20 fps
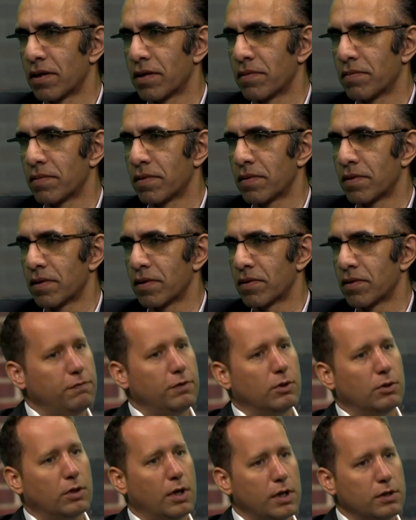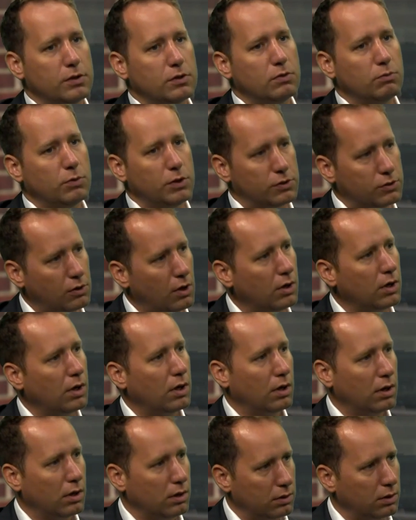In this specific occasion, we saw
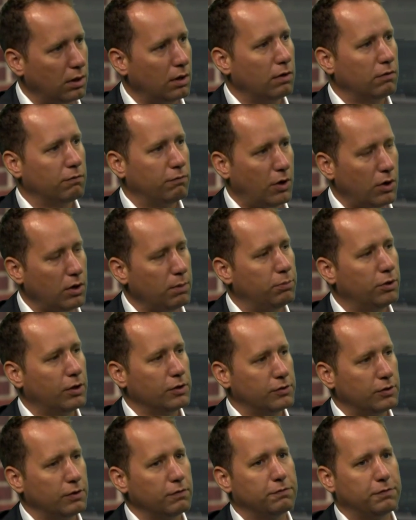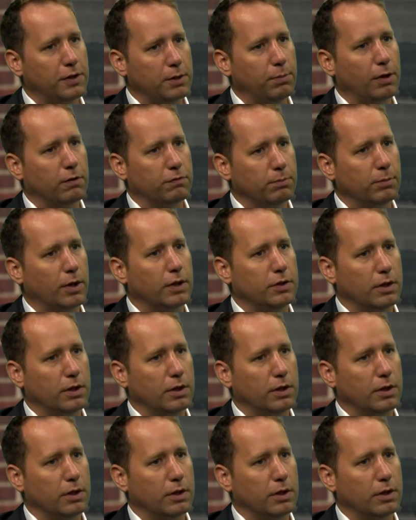a very positive feedback from that.